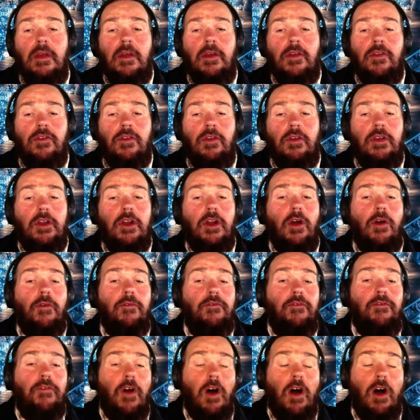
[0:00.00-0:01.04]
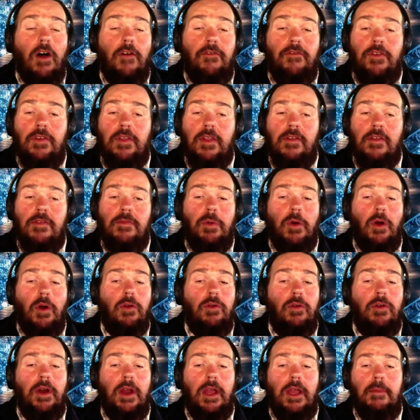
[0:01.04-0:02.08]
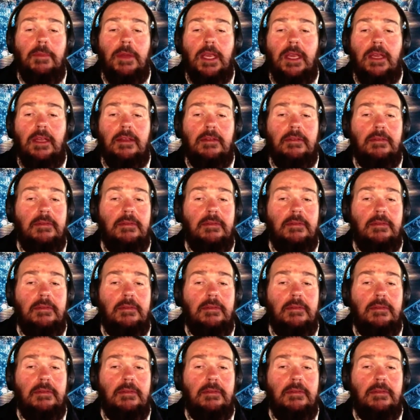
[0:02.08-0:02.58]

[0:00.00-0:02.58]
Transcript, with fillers: So you don't fall for this programming,